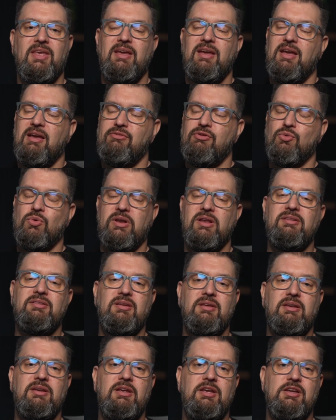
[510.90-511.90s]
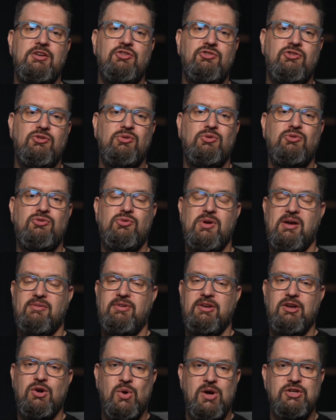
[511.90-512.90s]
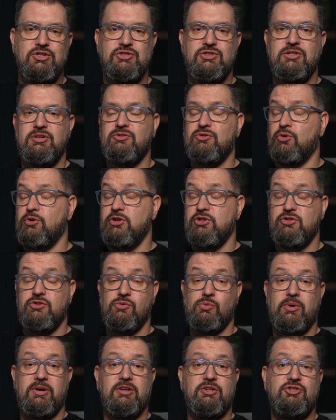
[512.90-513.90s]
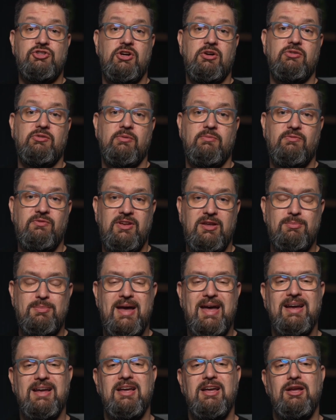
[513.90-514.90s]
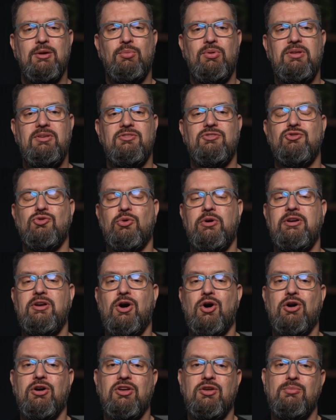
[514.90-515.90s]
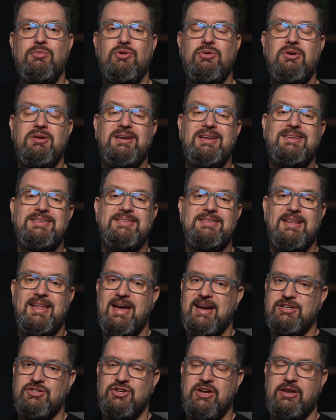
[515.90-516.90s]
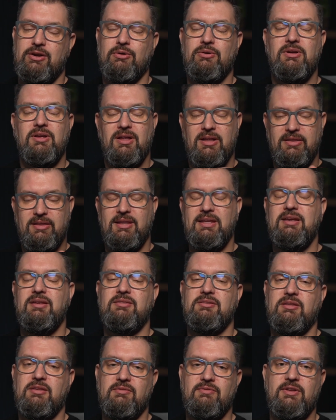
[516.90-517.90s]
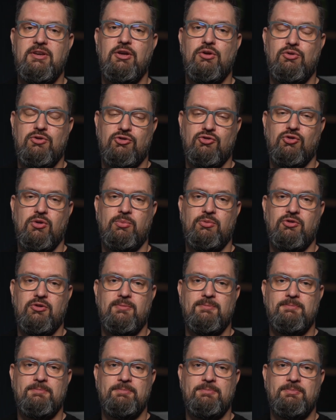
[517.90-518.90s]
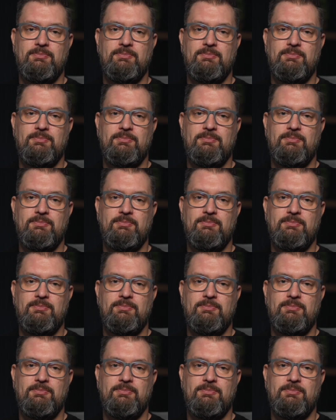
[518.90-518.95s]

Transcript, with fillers: If you run into any issues, you have any questions, or you just want to share some feedback, please join our community Slack channel. Link is in the video description.